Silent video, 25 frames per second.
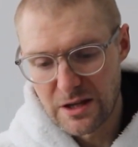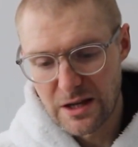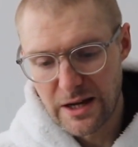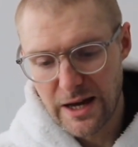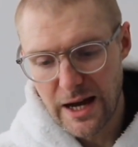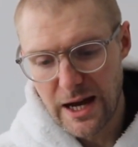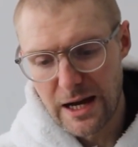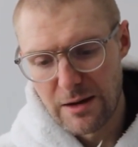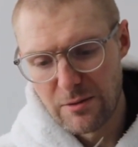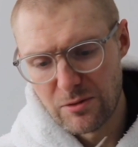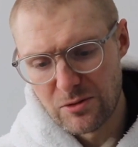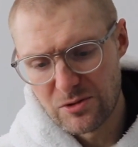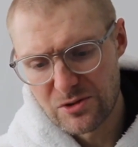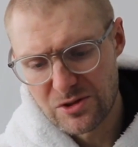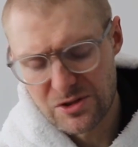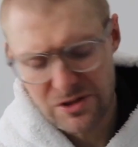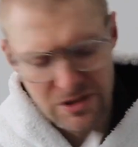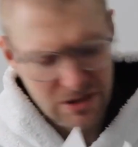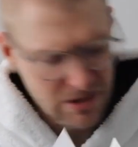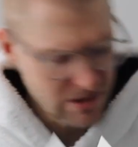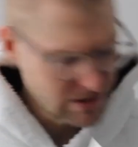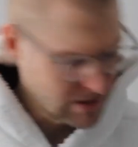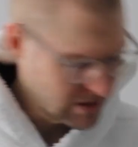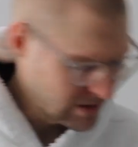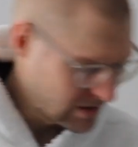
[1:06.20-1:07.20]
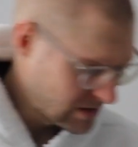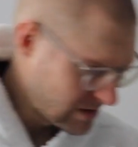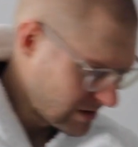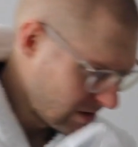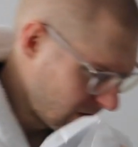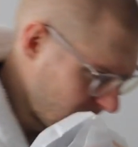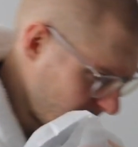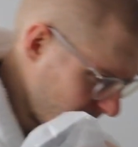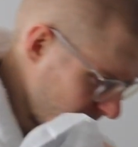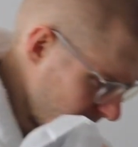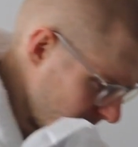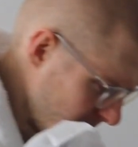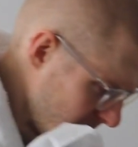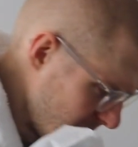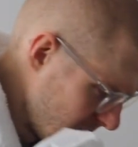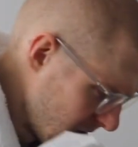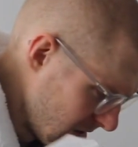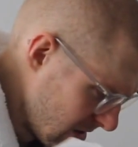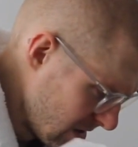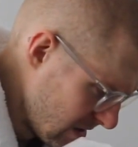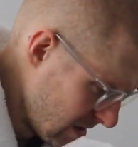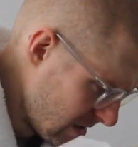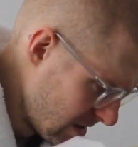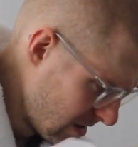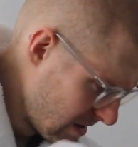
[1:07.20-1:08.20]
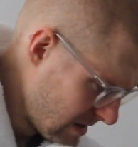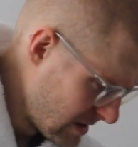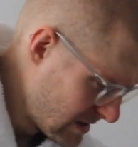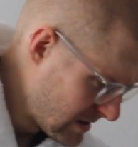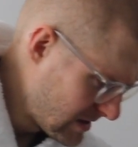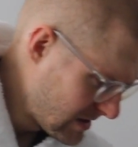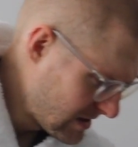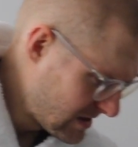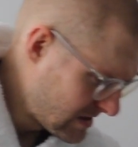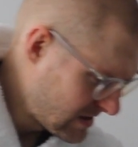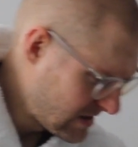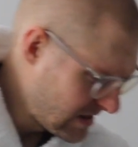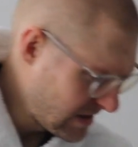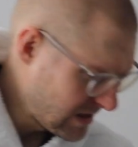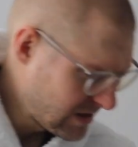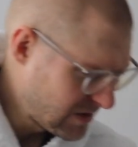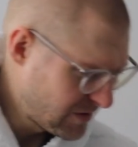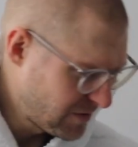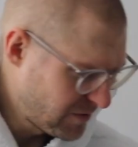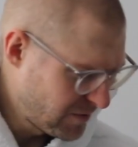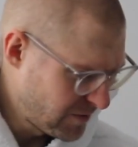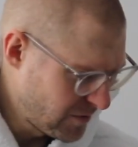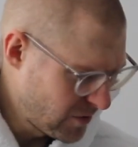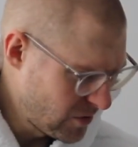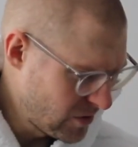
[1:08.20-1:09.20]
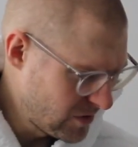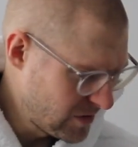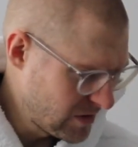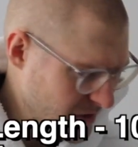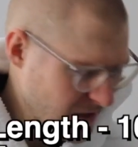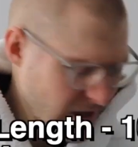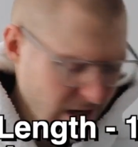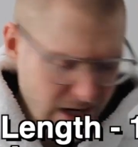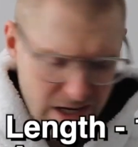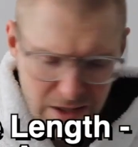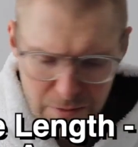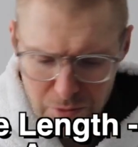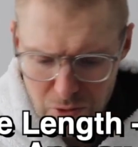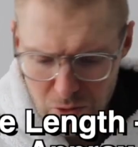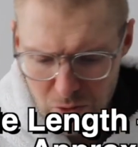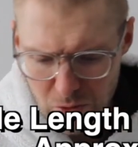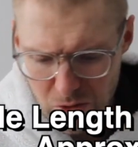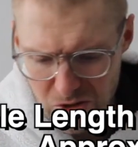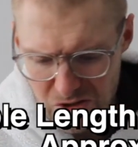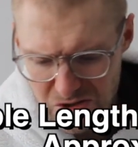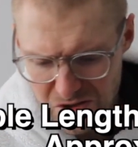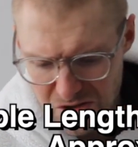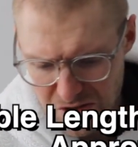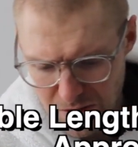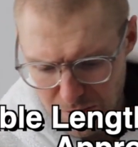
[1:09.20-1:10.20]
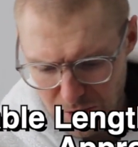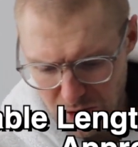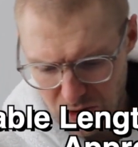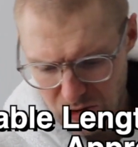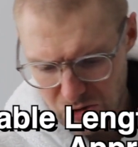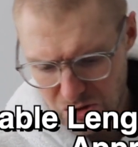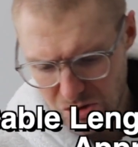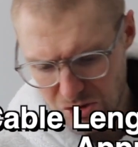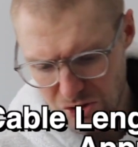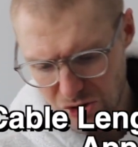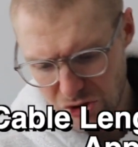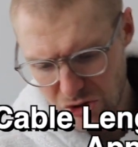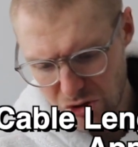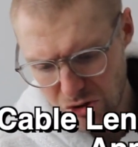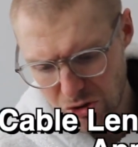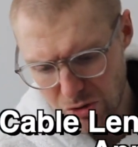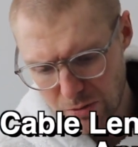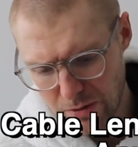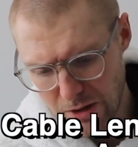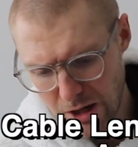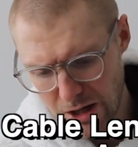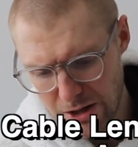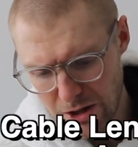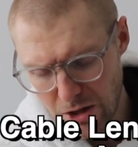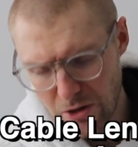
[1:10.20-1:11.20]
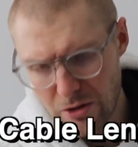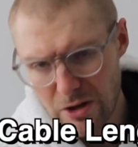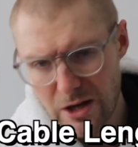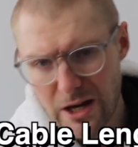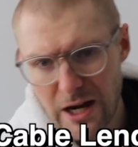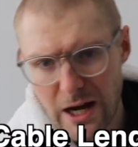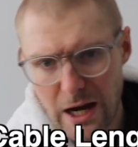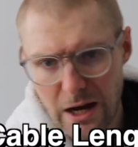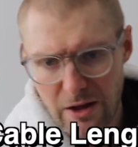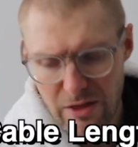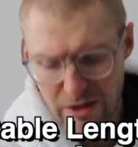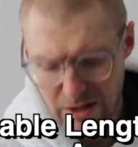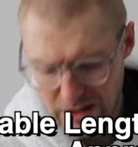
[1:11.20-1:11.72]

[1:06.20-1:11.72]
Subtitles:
cable's, is it 6 foot the cable was? I'm not too sure, but I know I think